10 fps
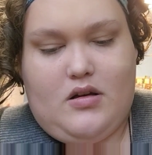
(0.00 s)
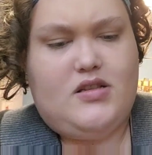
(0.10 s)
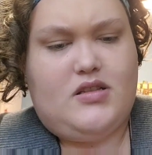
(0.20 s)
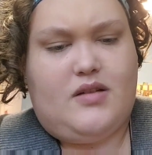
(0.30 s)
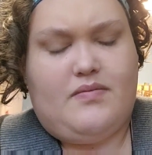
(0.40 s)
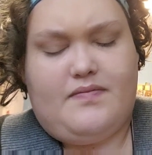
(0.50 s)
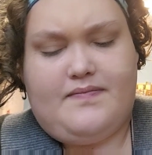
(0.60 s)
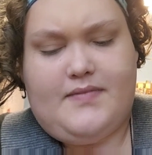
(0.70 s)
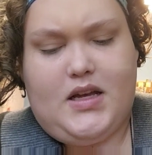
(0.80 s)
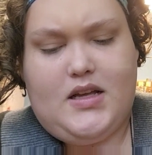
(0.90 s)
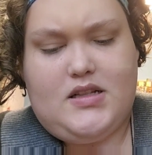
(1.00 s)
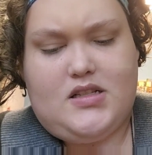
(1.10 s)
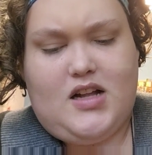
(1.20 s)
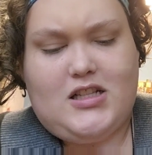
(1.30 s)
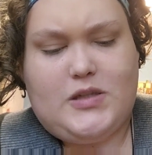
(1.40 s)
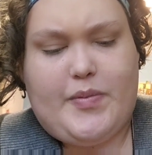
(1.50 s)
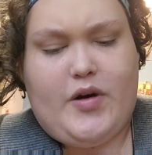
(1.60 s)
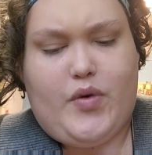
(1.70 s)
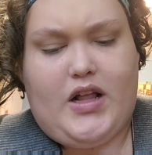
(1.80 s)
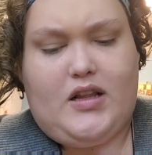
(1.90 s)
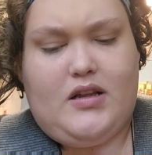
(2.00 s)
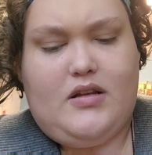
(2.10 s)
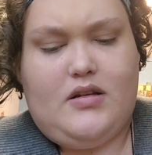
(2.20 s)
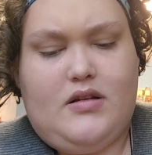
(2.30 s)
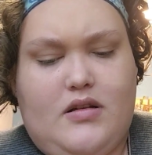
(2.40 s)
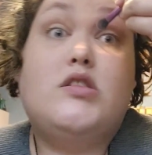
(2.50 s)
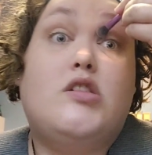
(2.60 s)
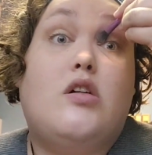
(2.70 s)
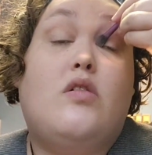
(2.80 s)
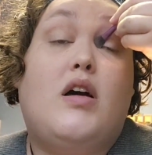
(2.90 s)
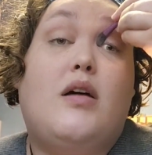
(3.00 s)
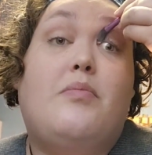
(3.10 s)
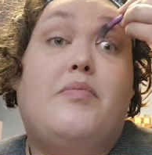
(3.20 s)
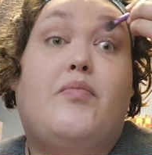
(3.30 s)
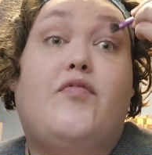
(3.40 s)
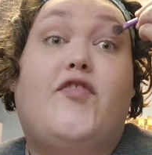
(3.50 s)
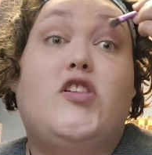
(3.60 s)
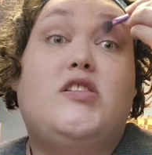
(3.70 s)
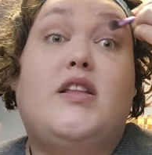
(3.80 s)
So, does not spread well. So, first